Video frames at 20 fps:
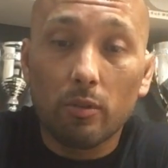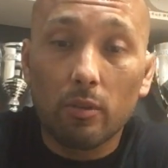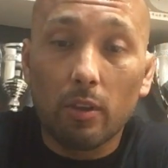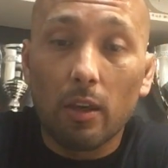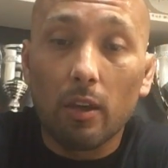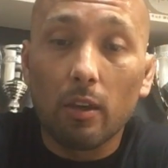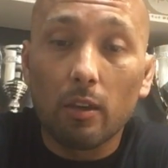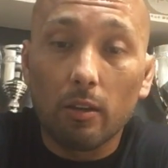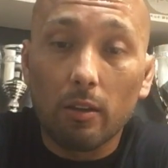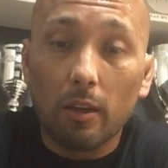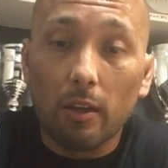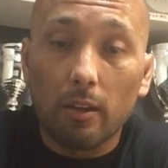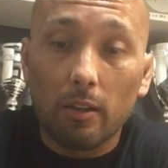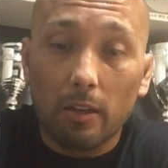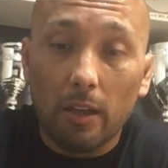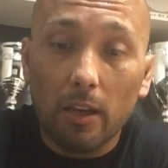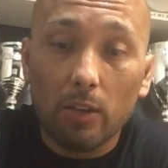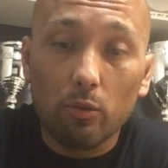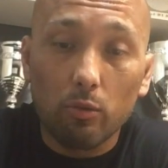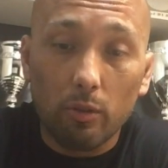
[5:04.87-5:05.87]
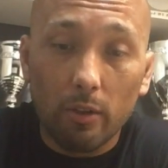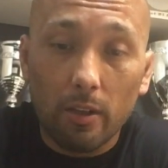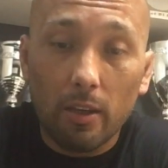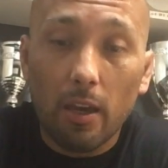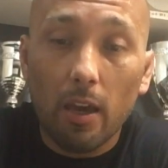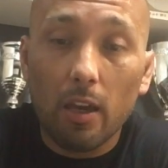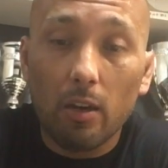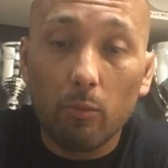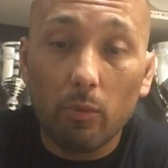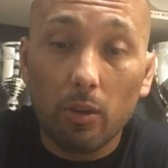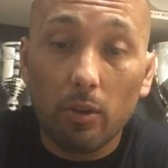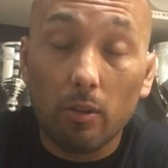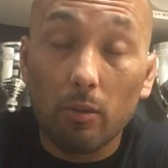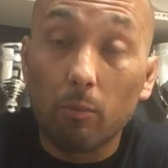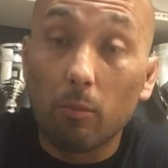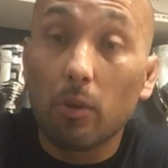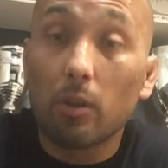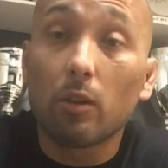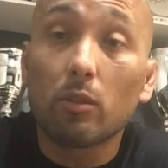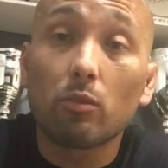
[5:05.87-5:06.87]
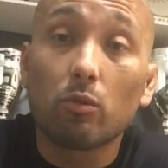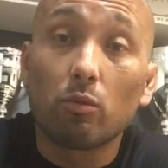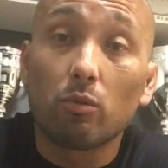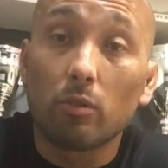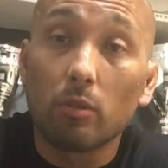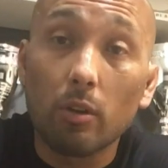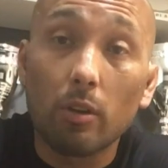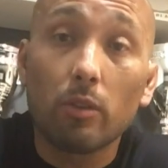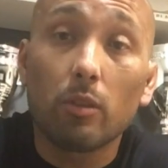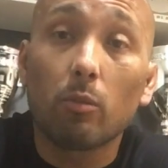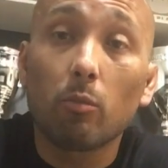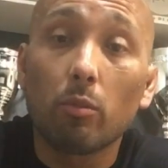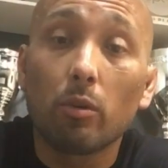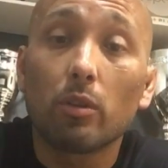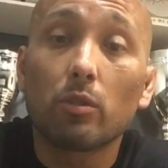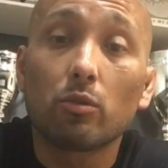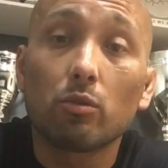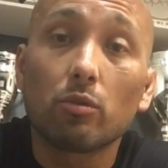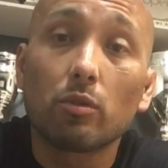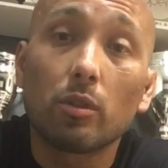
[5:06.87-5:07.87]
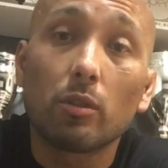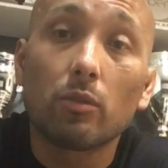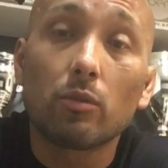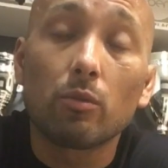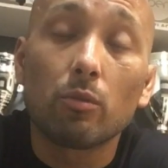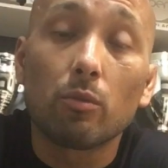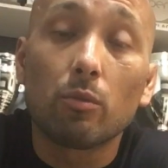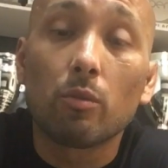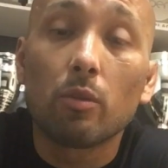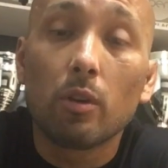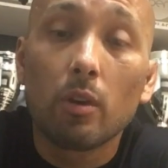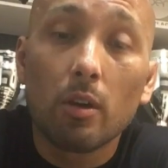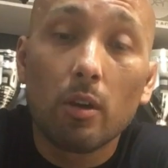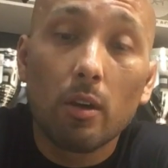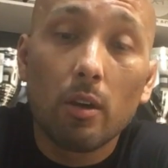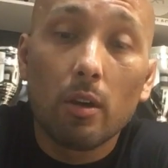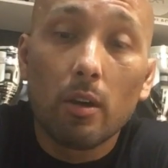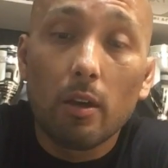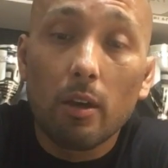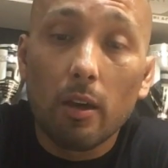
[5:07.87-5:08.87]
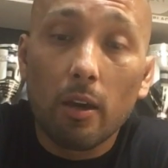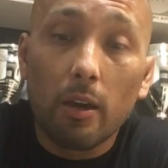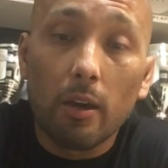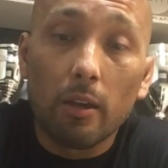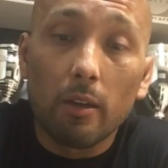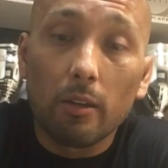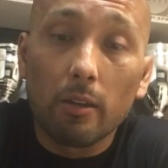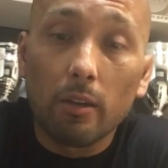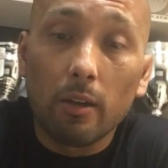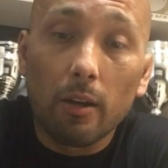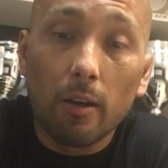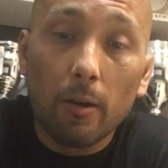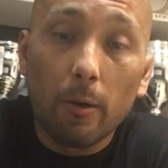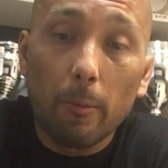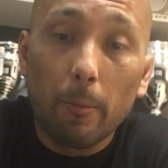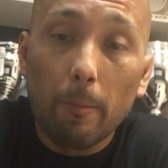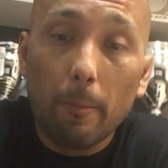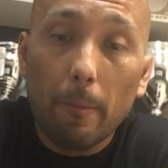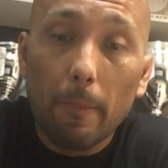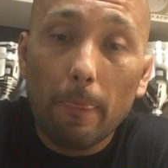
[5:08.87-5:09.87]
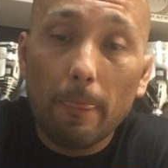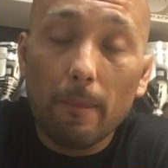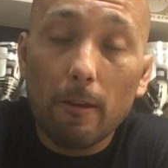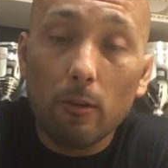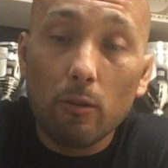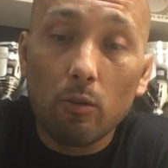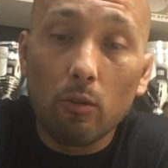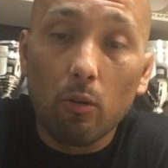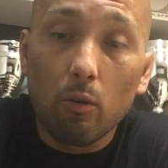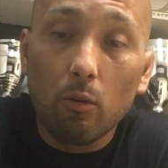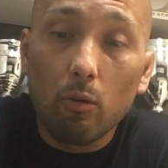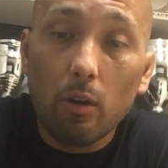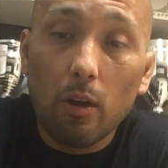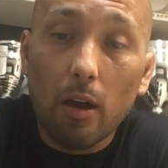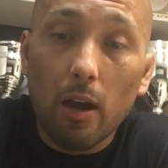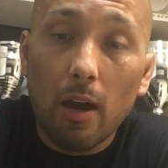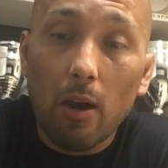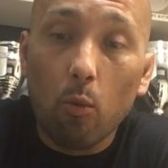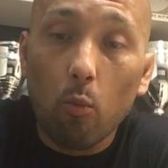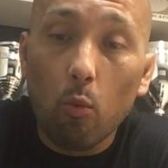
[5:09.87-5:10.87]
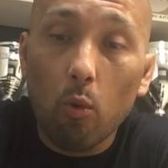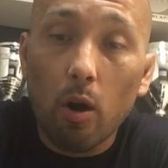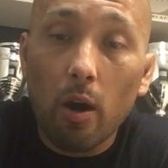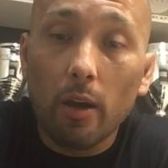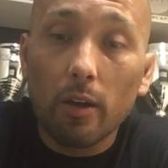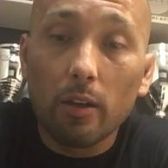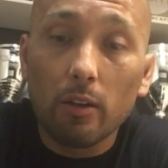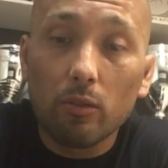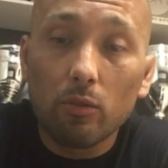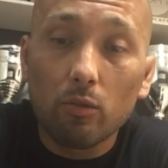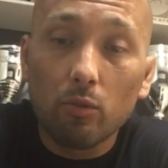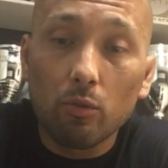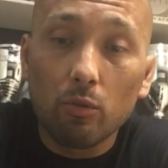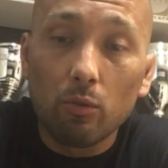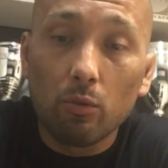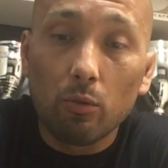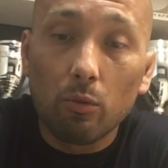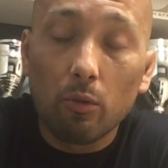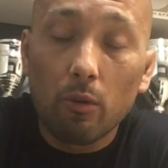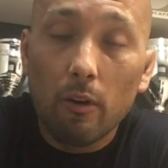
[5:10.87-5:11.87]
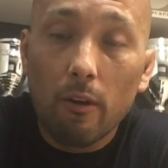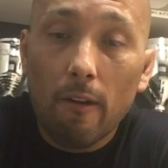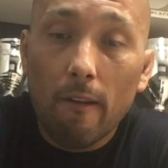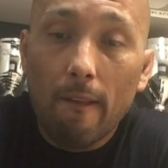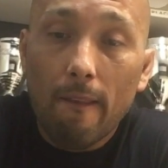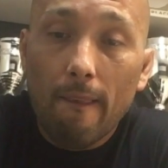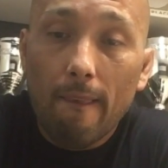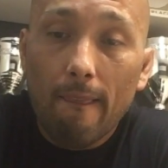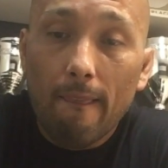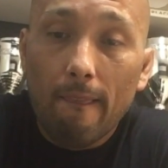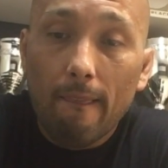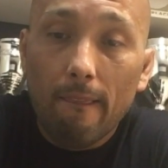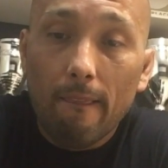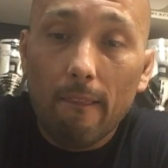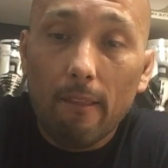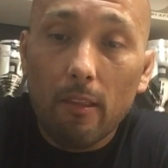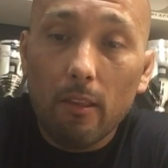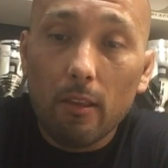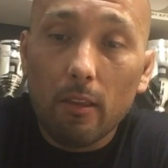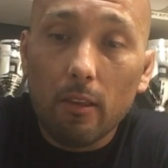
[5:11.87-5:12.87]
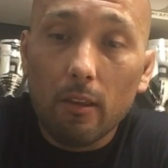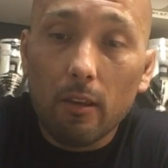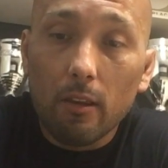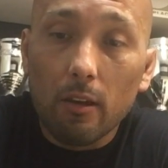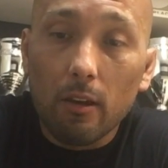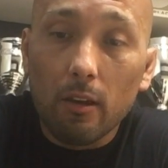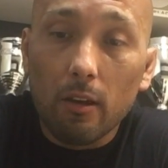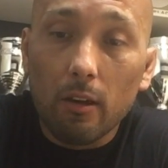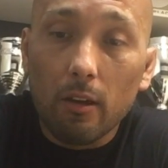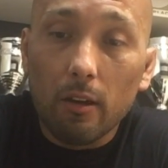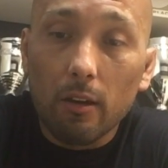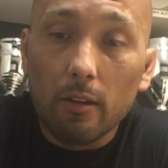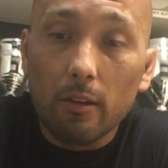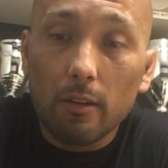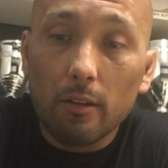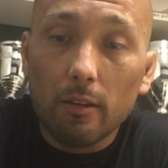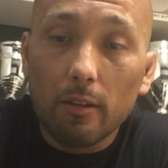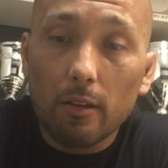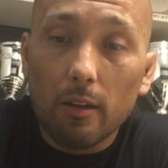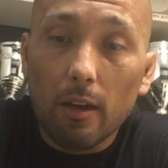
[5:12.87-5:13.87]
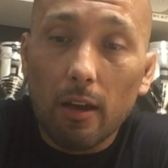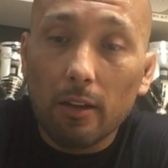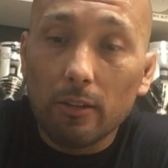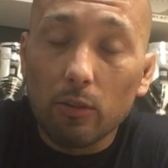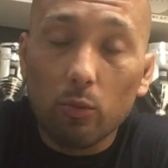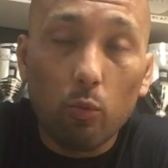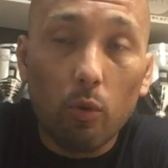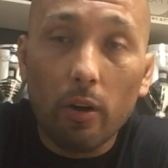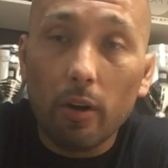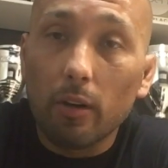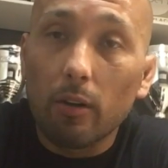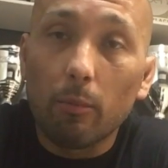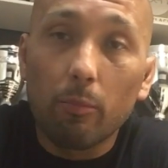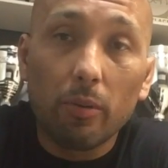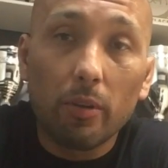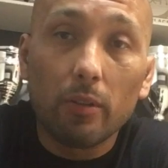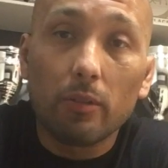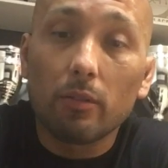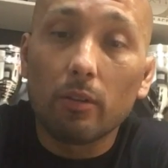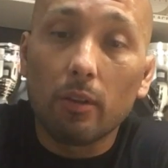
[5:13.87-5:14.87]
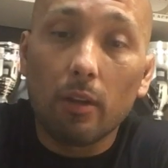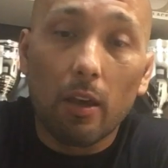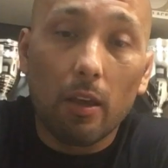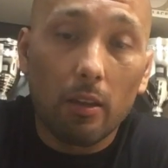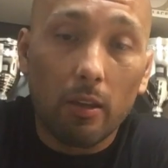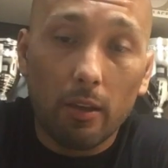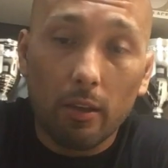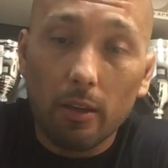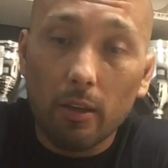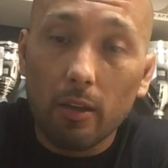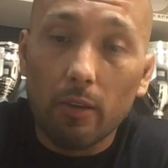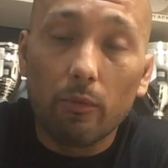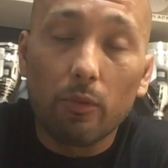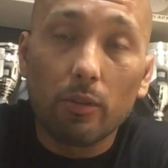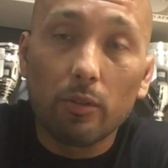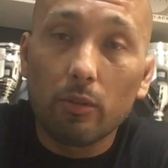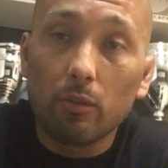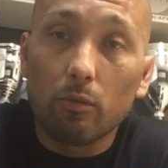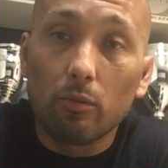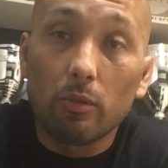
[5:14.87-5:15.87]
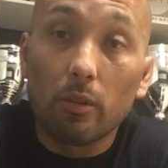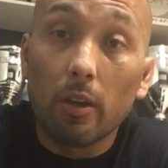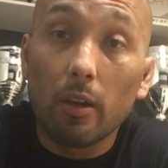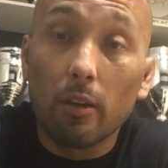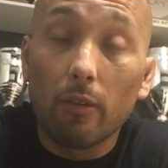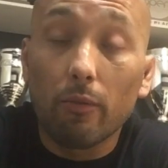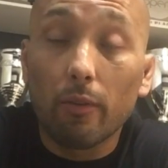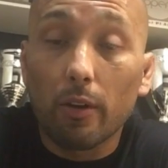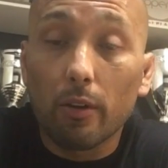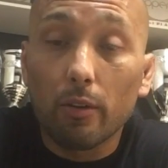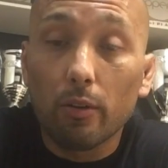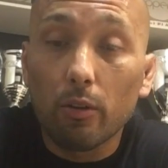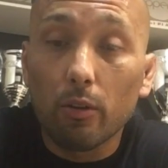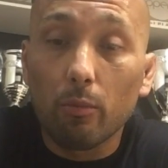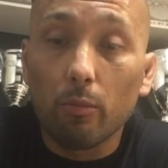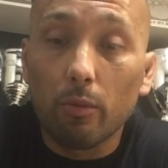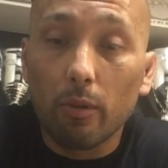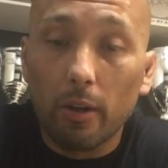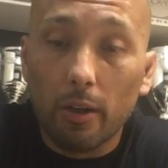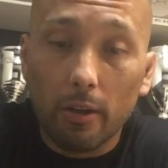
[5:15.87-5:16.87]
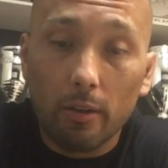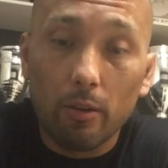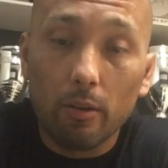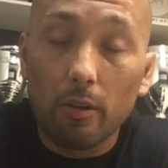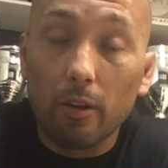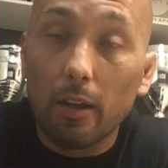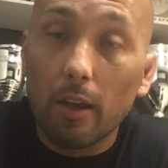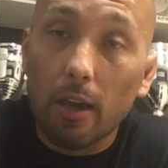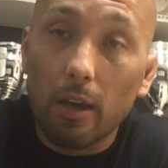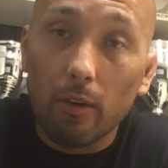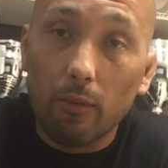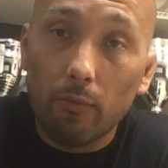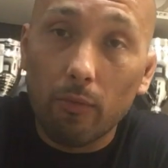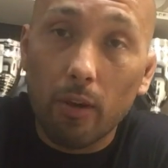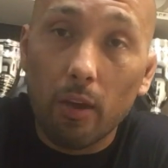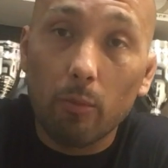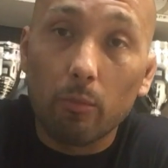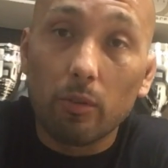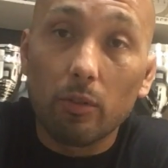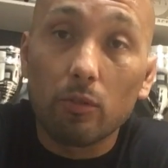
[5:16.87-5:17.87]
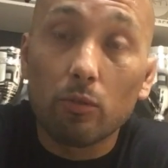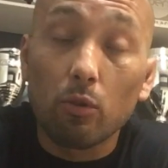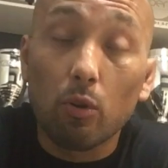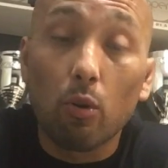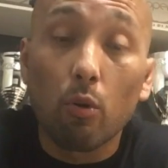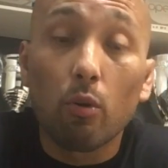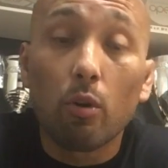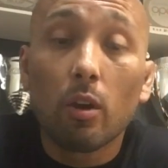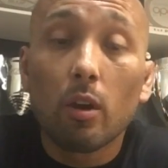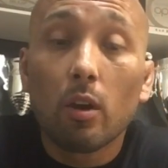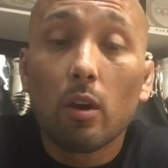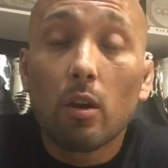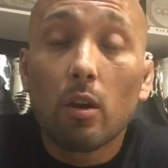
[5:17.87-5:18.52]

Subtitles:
thing, like an actual academy committed to nothing but jiu-jitsu. And you know, I wanted to I just wanted a piece of that, like every single day if I could, but I couldn't. I had a family. So